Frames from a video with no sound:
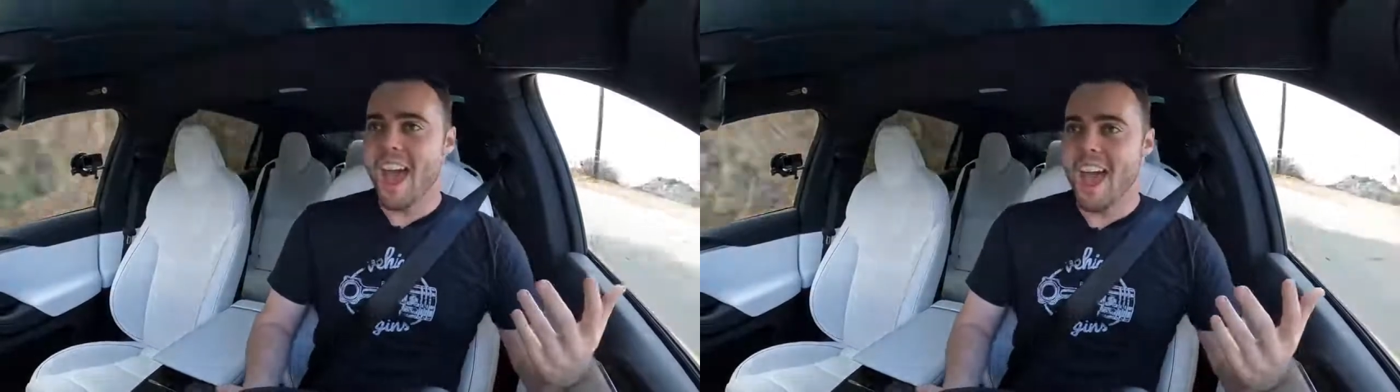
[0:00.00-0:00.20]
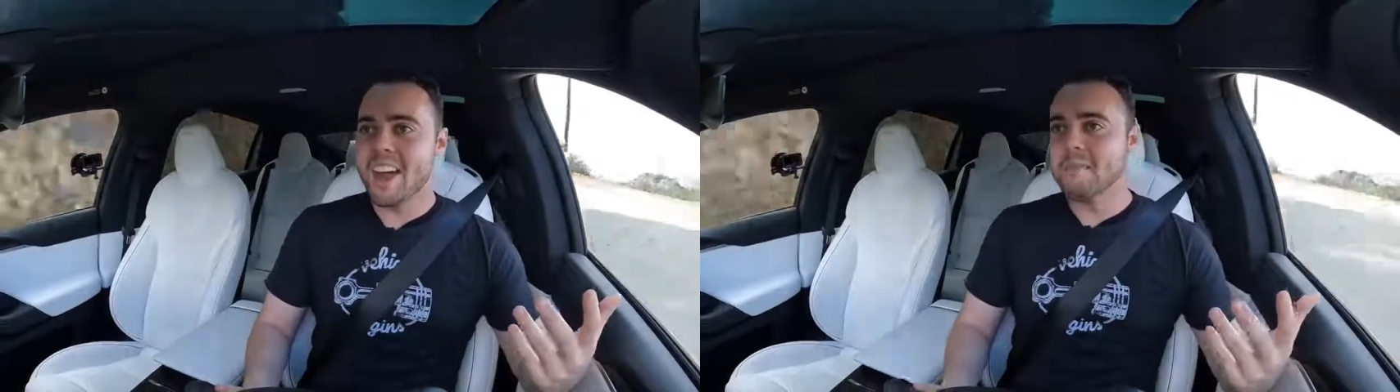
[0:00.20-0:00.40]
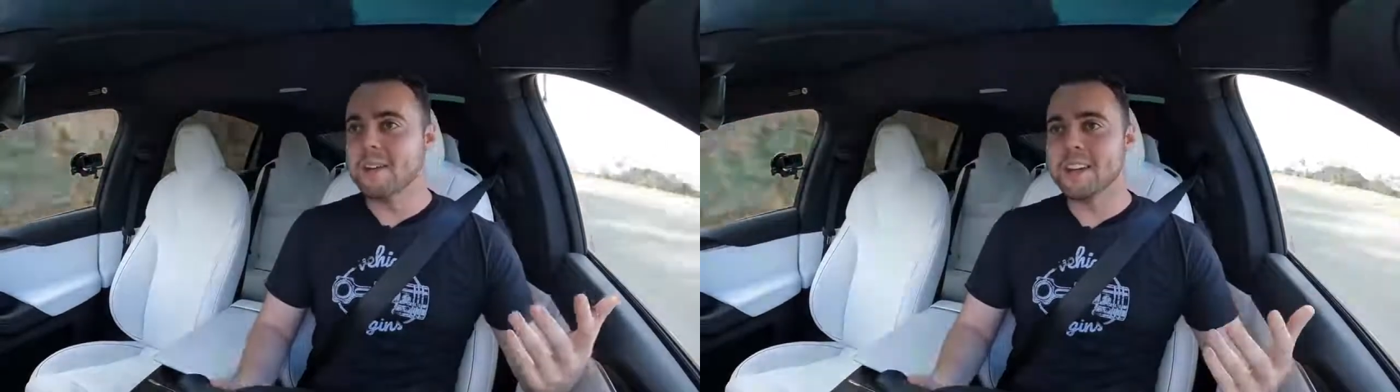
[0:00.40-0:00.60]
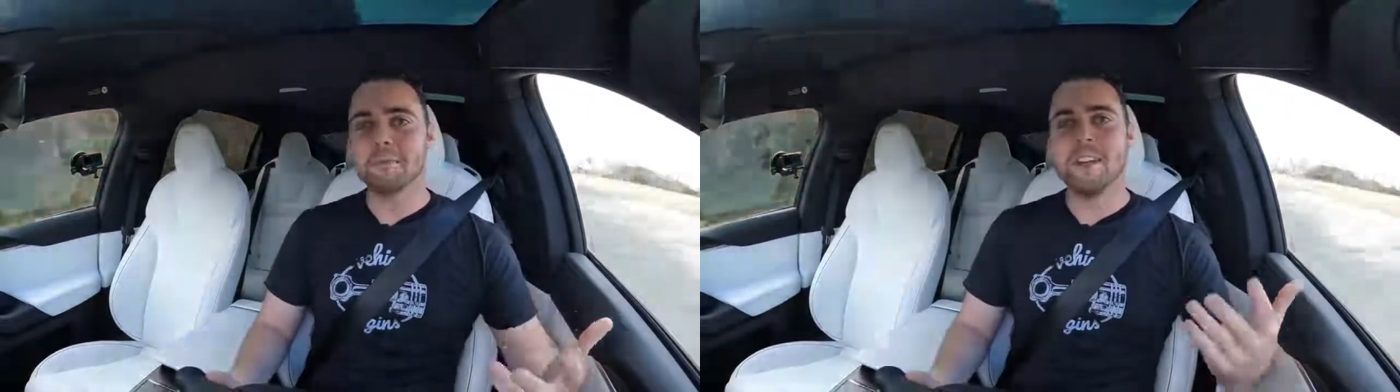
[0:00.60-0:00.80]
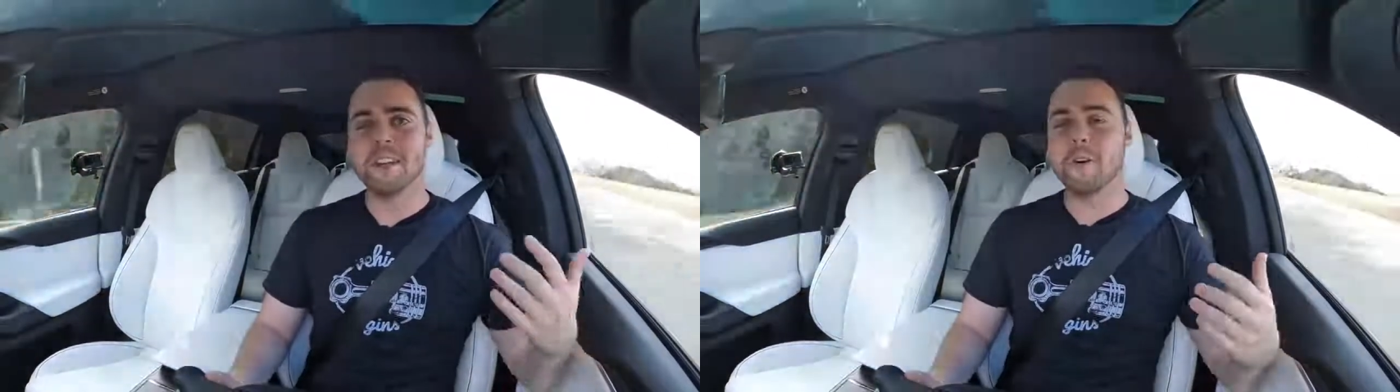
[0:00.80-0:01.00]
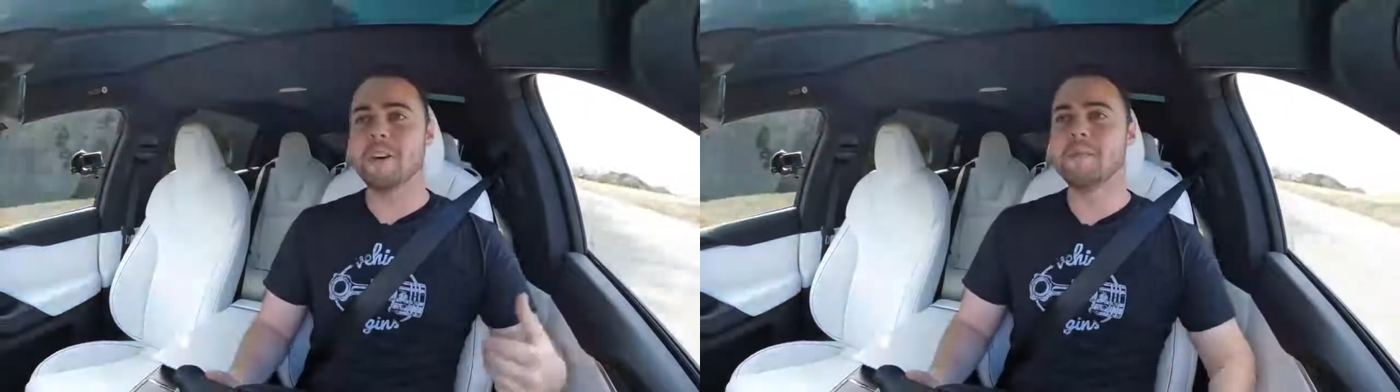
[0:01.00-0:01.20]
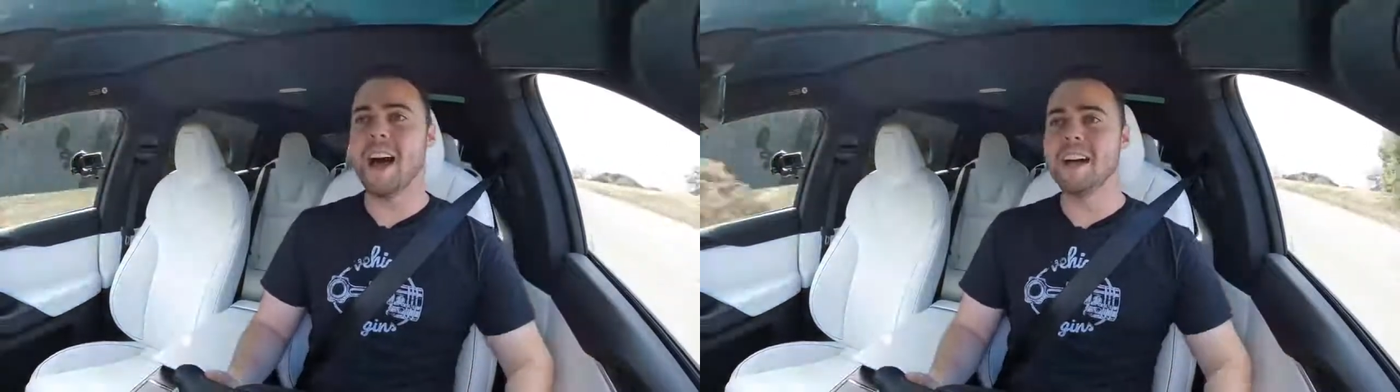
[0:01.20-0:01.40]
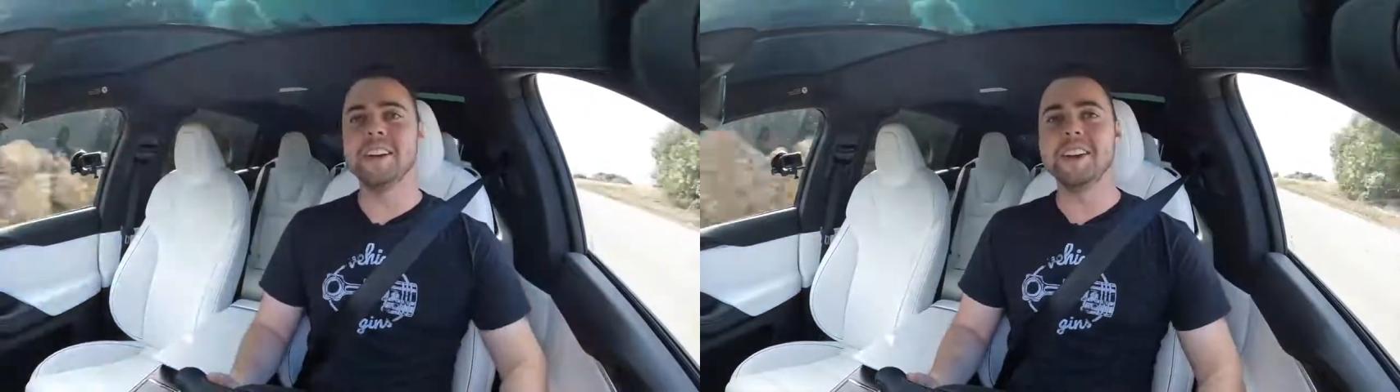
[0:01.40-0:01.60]
and we could run the quarter
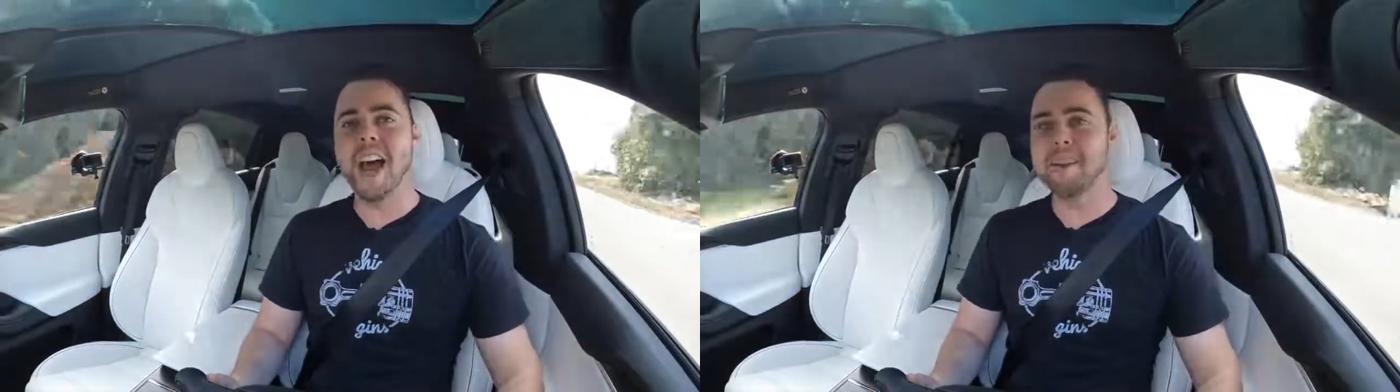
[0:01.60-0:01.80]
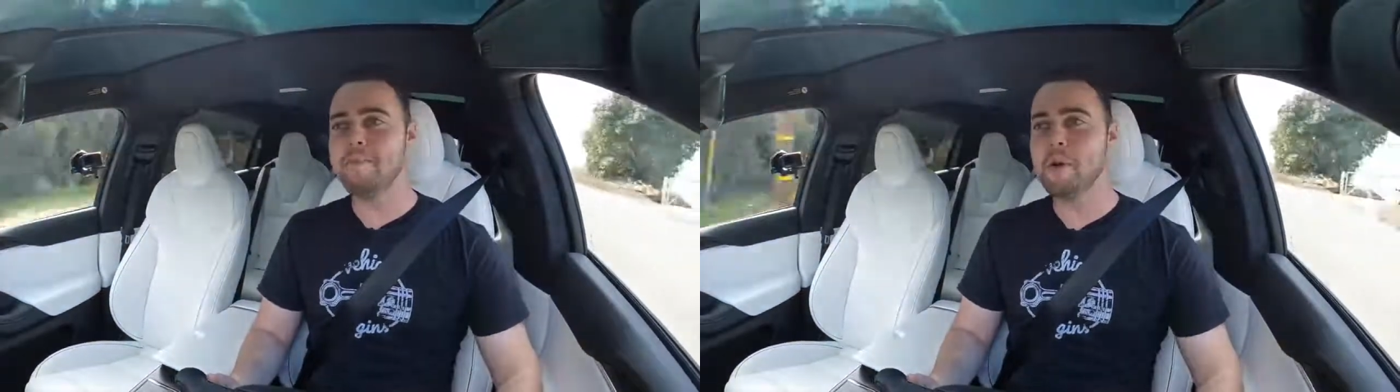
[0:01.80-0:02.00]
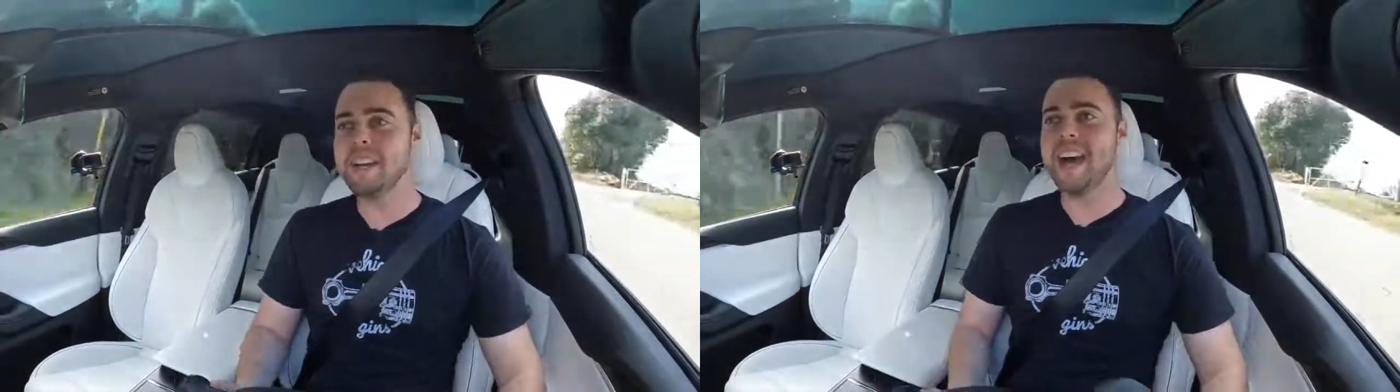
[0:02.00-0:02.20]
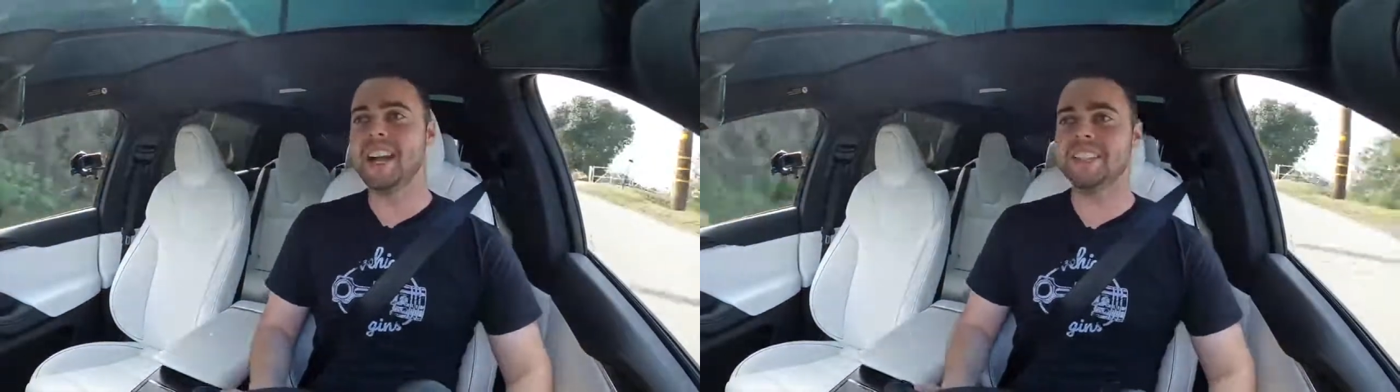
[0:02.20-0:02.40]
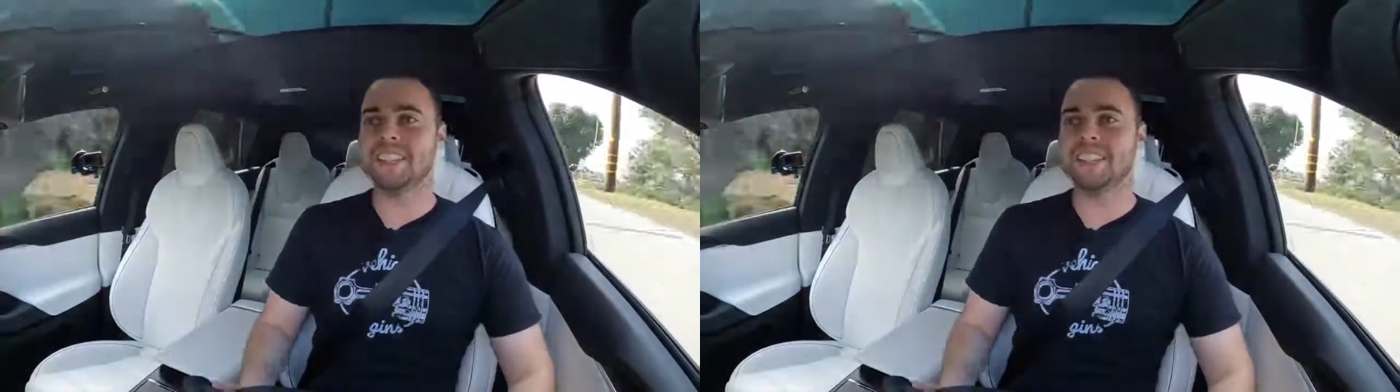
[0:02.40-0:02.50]
mile in 9.9